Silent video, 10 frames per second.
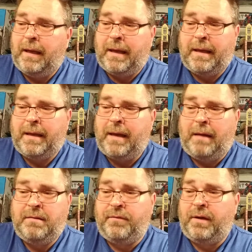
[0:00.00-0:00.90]
And
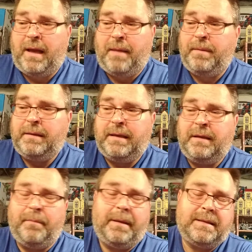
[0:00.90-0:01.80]
I was very happy
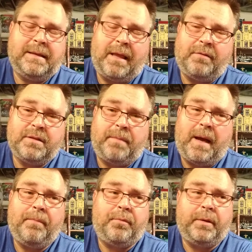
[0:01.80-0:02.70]
getting them at $10 a pop,